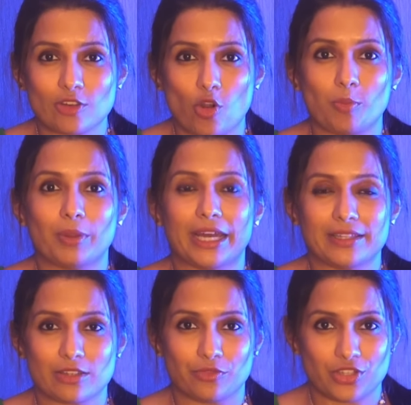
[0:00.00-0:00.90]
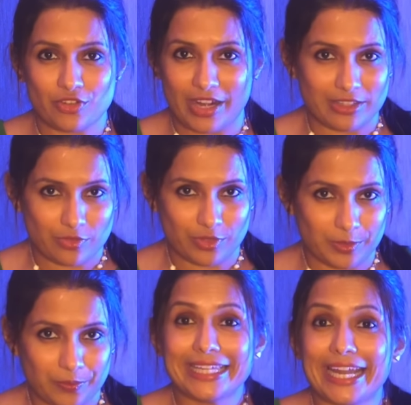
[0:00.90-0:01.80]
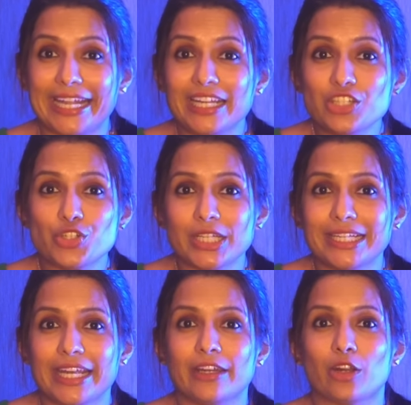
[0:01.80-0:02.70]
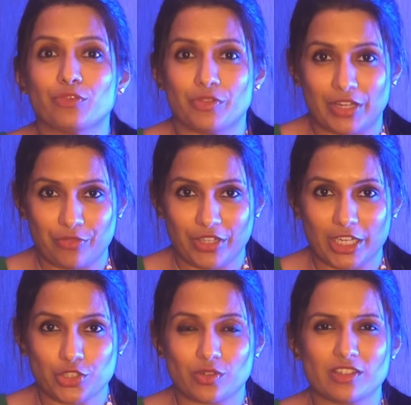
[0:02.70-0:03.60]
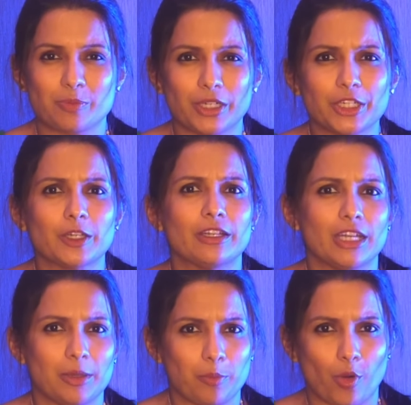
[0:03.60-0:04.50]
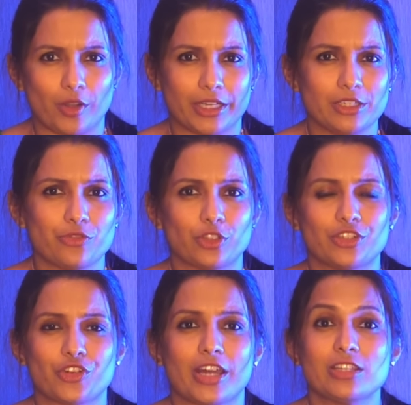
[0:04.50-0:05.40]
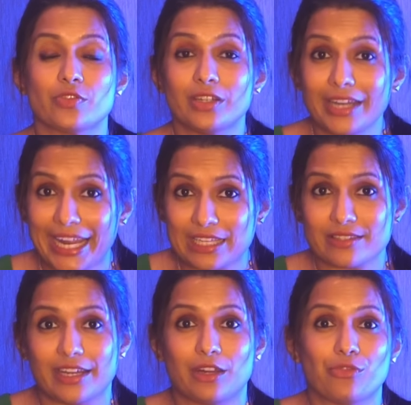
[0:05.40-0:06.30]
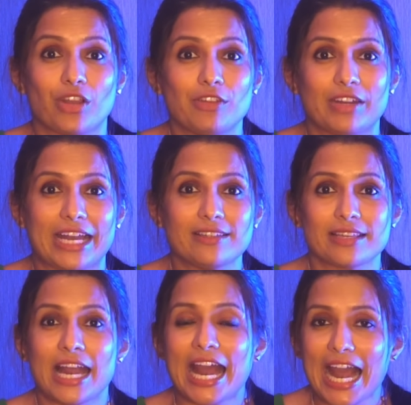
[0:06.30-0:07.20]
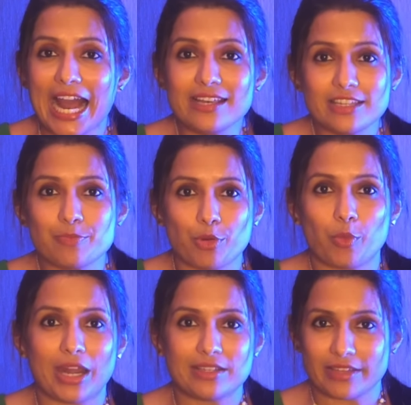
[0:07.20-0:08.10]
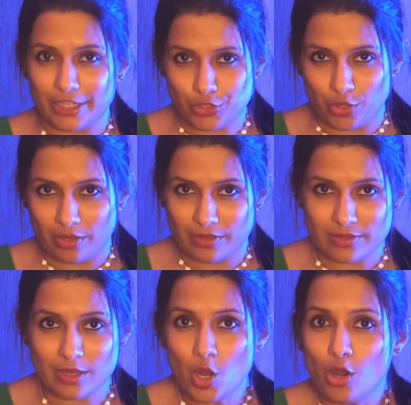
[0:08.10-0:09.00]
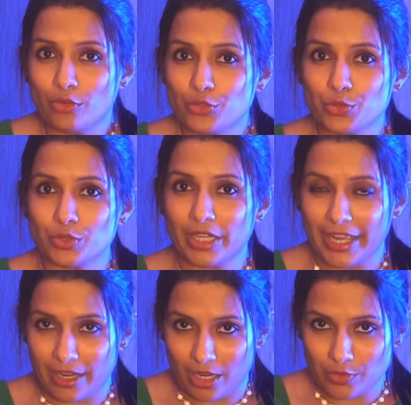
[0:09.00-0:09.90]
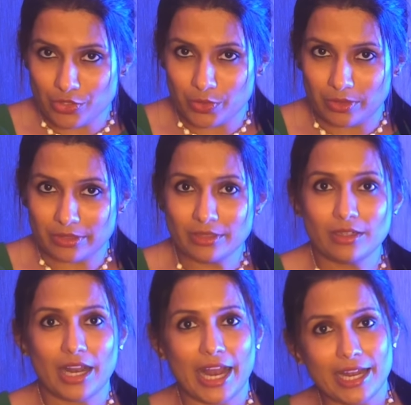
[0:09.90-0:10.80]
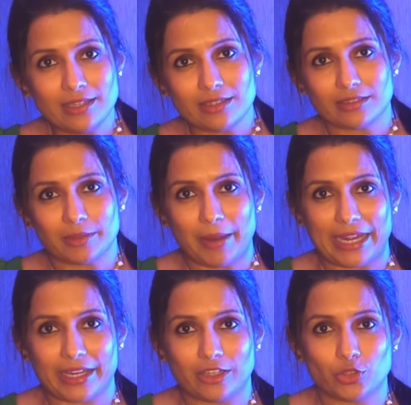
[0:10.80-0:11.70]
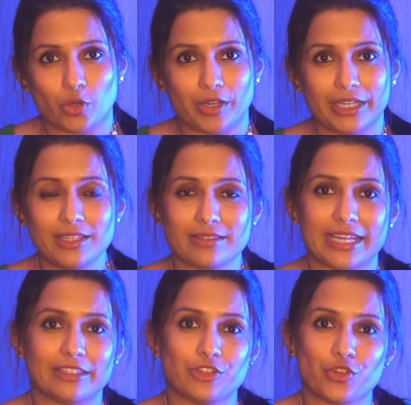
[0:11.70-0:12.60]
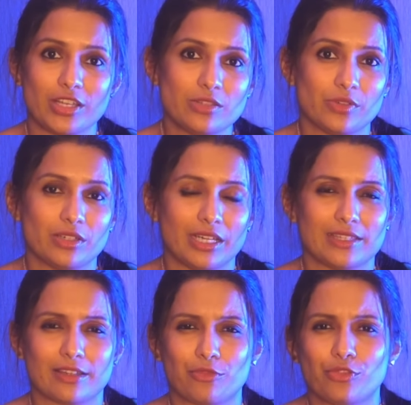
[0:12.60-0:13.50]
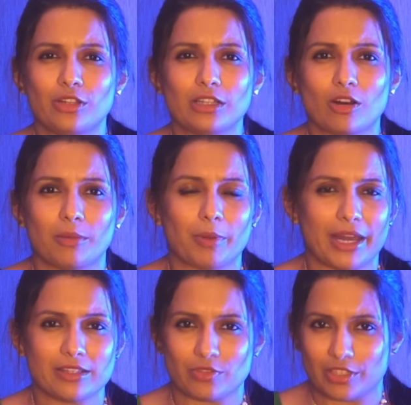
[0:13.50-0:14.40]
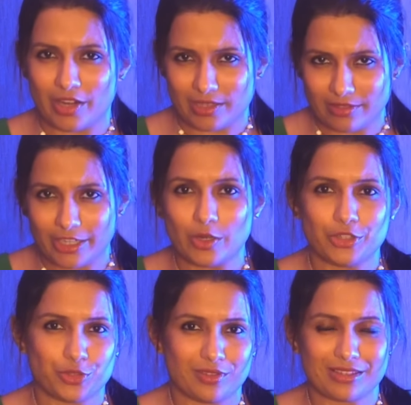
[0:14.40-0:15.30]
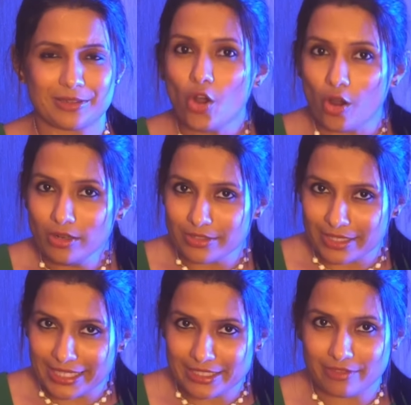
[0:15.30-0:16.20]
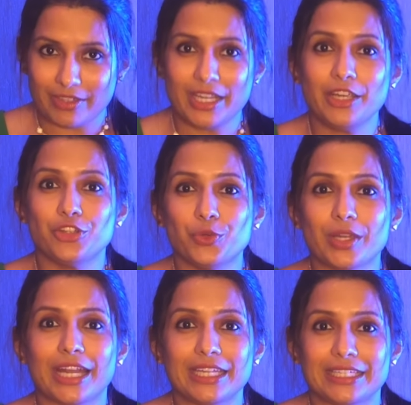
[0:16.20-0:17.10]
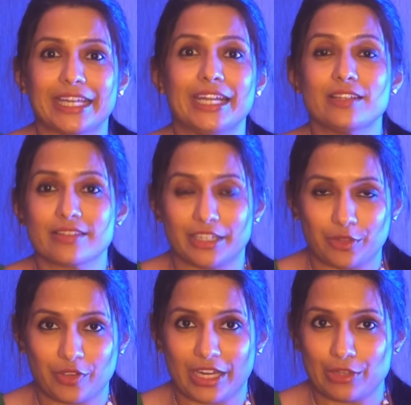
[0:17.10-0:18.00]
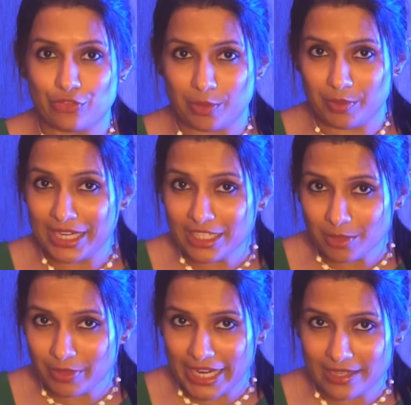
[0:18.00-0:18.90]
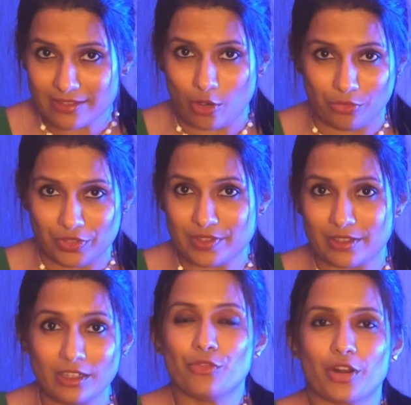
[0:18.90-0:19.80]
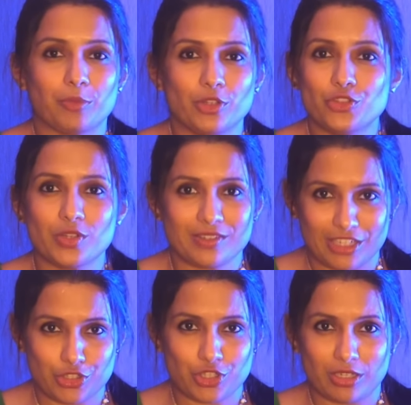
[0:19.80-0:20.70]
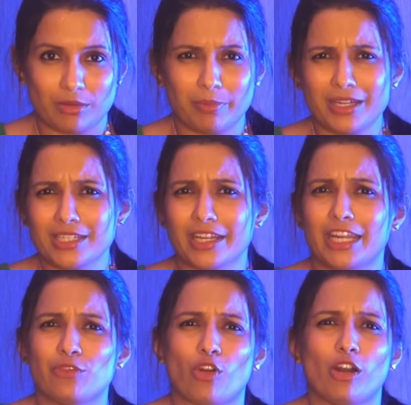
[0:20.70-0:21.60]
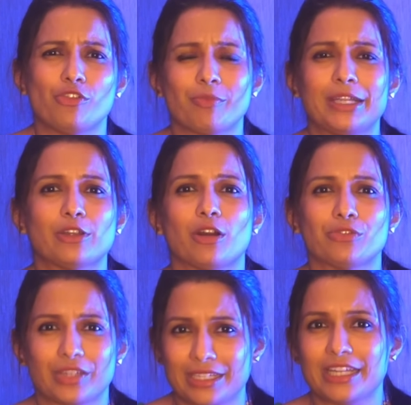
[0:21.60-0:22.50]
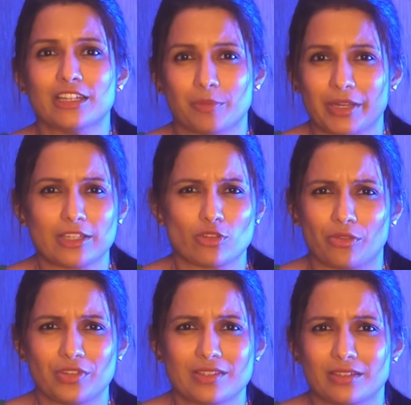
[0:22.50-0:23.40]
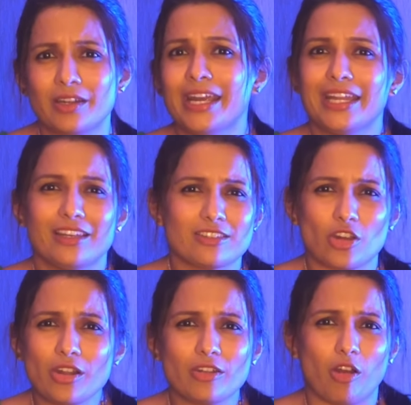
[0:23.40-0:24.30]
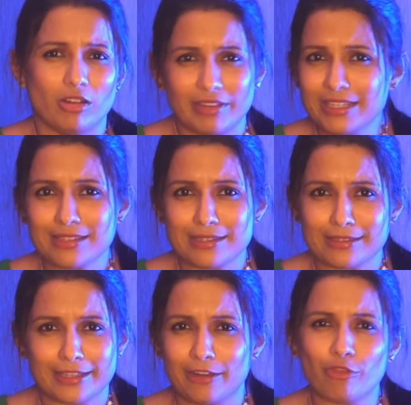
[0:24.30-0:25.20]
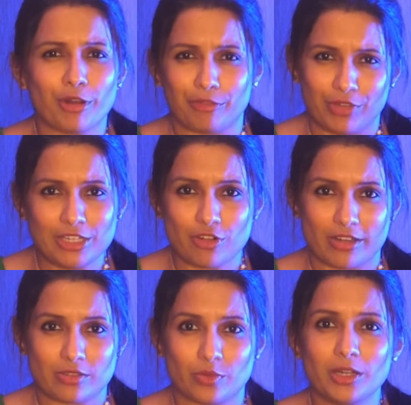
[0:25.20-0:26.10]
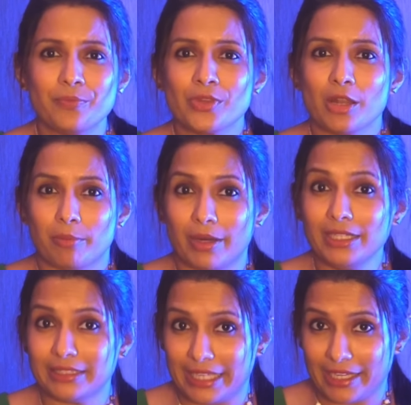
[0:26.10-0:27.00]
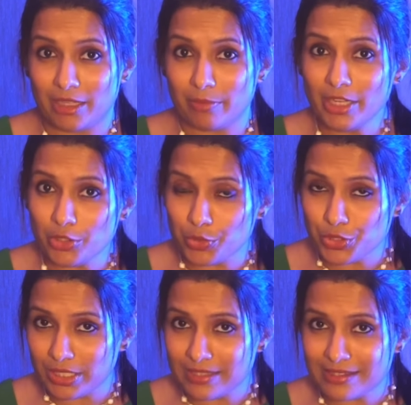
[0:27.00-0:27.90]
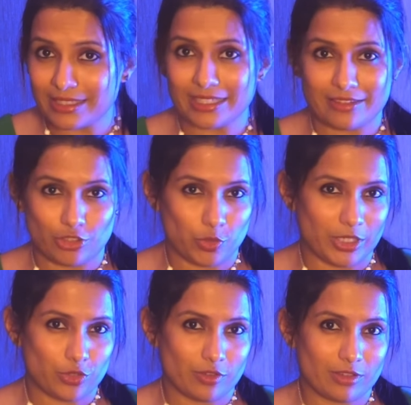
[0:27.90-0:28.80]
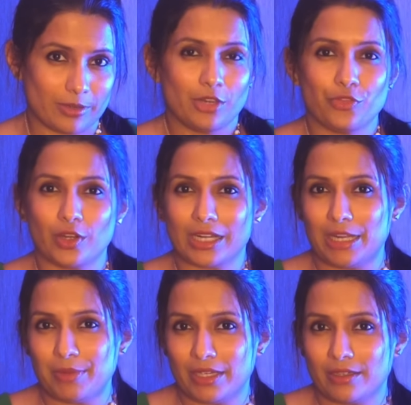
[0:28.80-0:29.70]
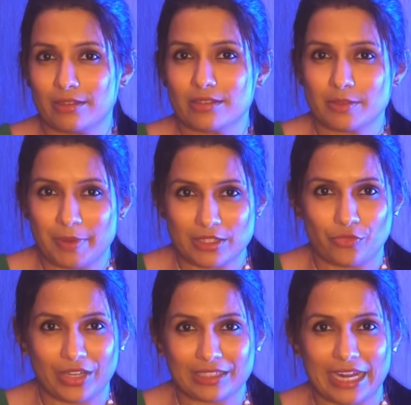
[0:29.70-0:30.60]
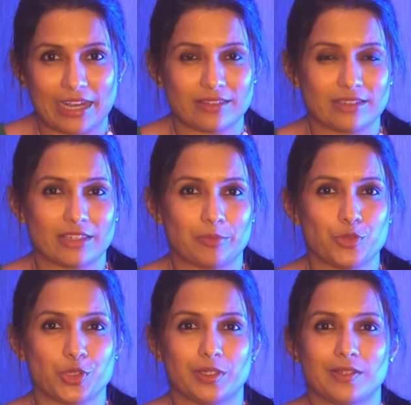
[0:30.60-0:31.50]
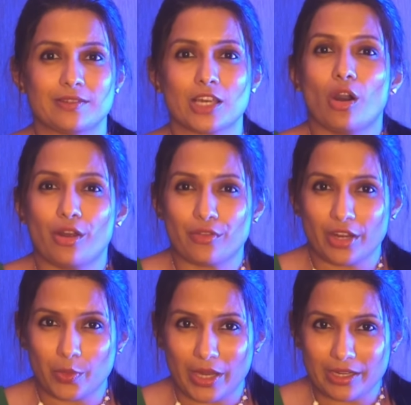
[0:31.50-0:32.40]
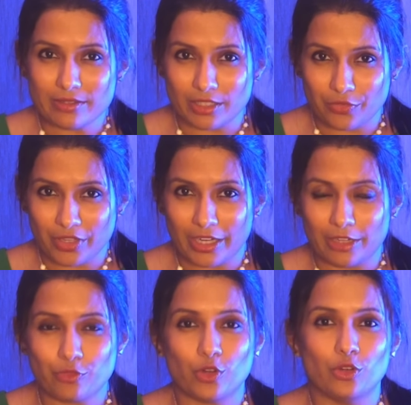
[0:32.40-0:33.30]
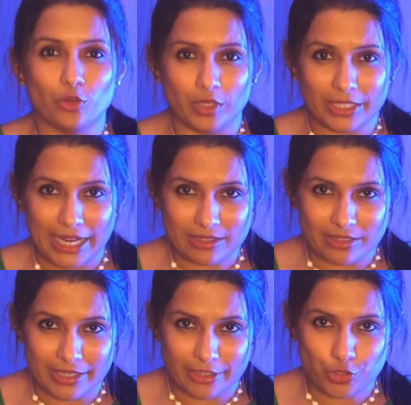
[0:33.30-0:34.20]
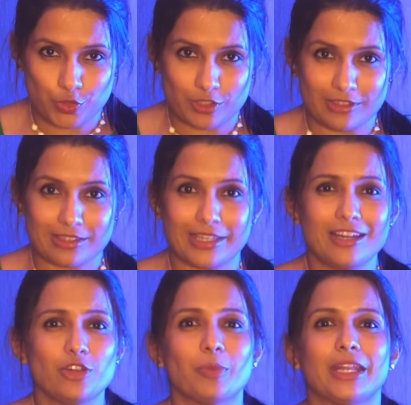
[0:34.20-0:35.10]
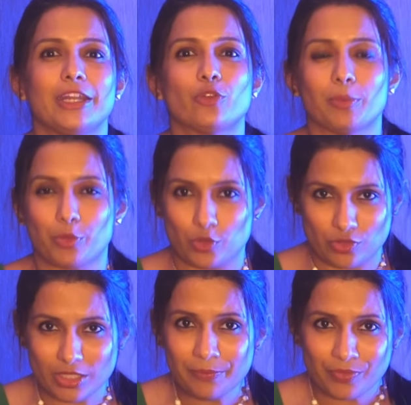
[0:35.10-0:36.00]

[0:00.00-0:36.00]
compliance of the transfer. The additional layer of the verification is particularly important for the transfer exceeding 5 lakhs as it provides assurance to the account holder and the banking authorities that the transfer is in full compliance with the tax regulations. Alternatively, you can get certificate from income tax officer from your jurisdiction. But involvement of an income tax officer is not always necessary for every transfer, but they can be crucial in certain situations. If you're claiming specific tax exemptions or require a certificate for lower tax deductions, then you may need to approach the